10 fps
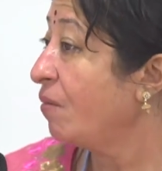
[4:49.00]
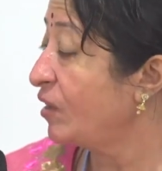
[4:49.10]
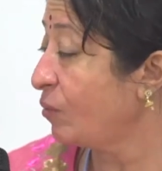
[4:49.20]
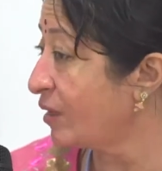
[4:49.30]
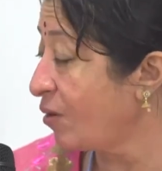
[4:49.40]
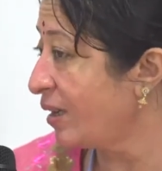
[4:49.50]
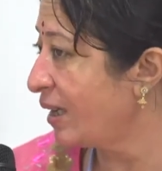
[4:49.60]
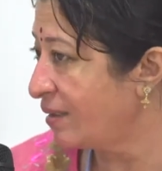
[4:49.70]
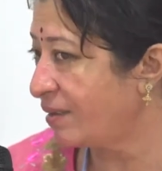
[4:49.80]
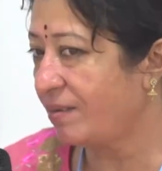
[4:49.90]
which was
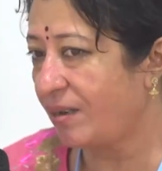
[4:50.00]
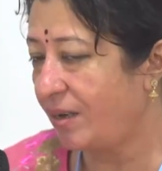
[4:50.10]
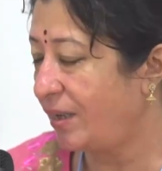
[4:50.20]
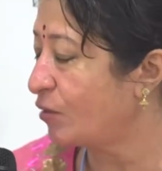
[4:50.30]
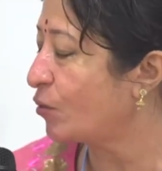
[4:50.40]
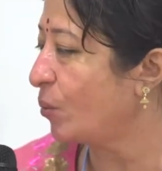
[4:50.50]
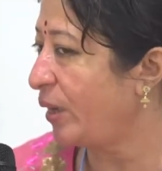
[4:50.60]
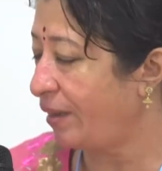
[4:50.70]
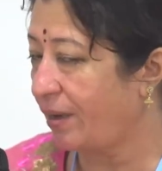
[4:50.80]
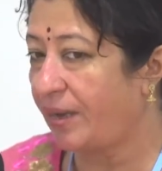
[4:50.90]
not necessarily true
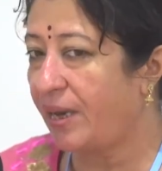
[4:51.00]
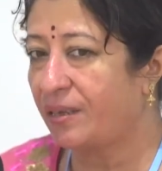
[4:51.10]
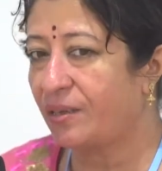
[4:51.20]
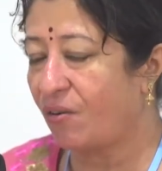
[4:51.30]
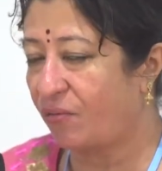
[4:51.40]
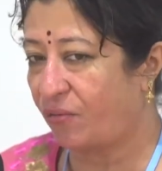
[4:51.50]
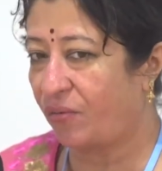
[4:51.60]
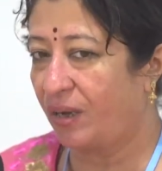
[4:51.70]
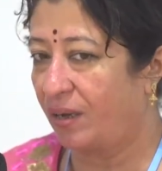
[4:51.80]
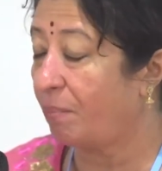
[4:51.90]
in the case of
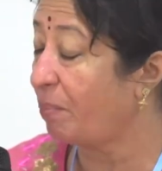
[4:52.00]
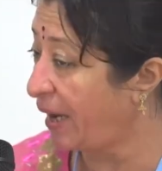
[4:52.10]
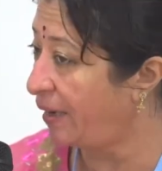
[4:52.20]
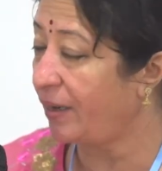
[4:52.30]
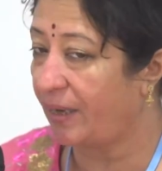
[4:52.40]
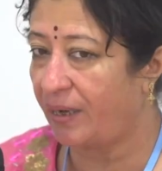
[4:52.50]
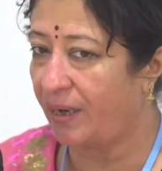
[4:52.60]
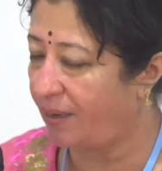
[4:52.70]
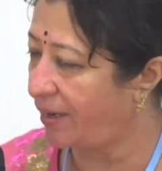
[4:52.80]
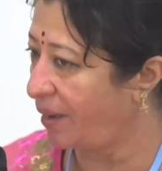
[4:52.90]
men in
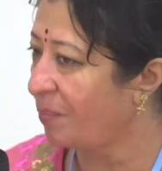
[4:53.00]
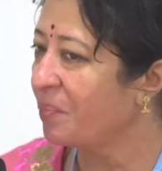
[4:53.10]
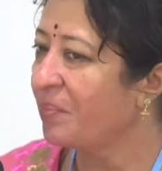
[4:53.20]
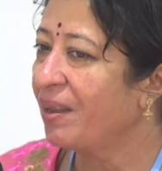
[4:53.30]
India.